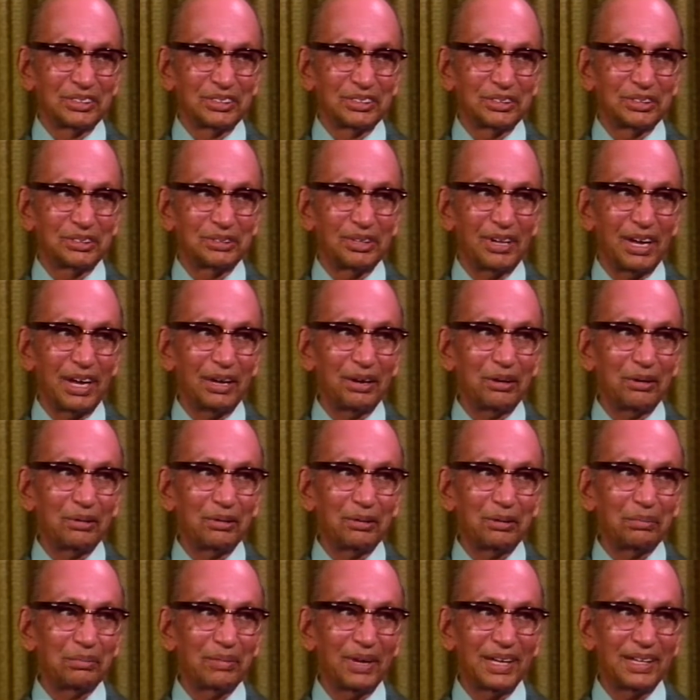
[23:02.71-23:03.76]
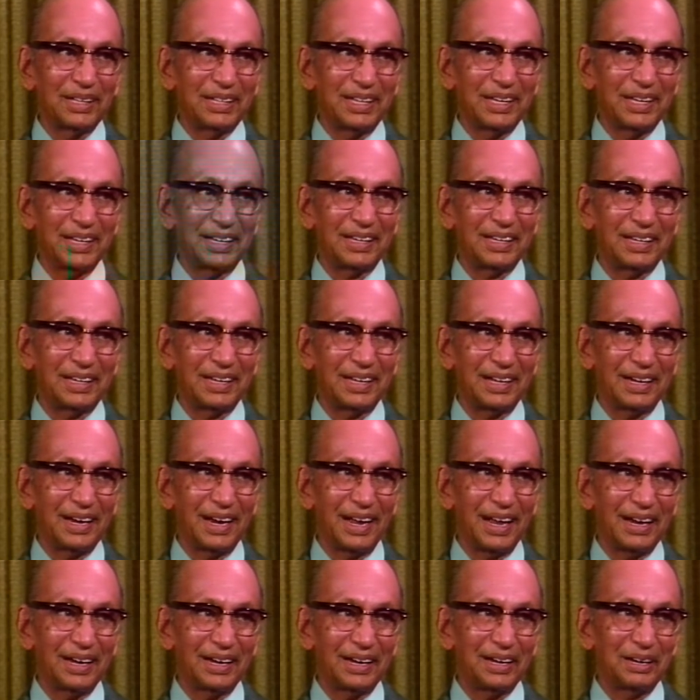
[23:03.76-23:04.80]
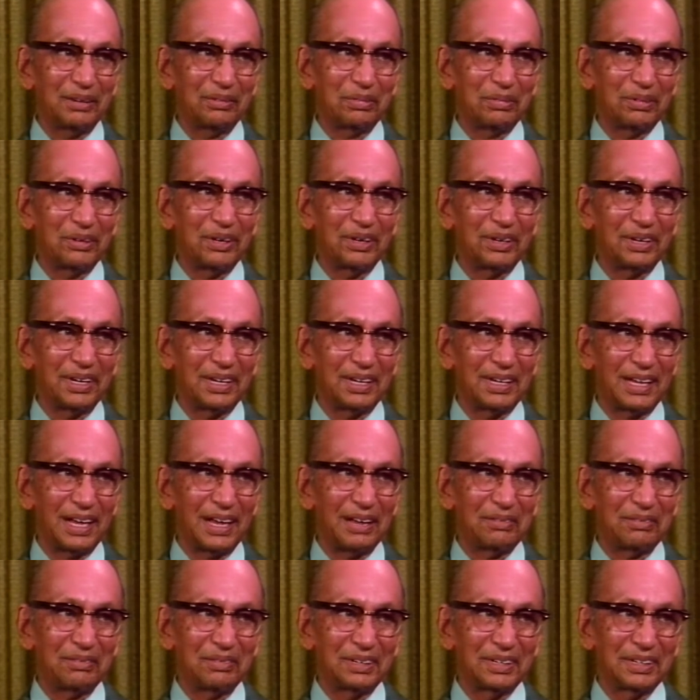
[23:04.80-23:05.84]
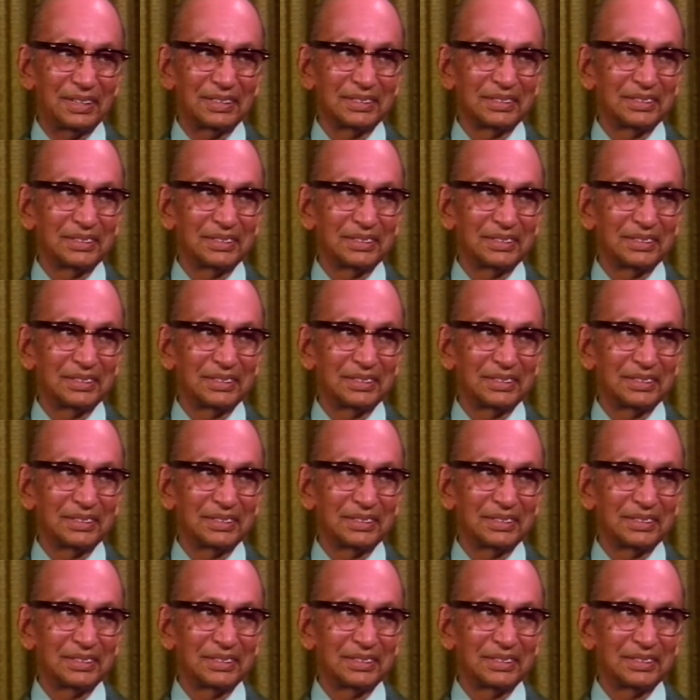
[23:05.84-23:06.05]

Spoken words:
So I wrote my thesis in 1947,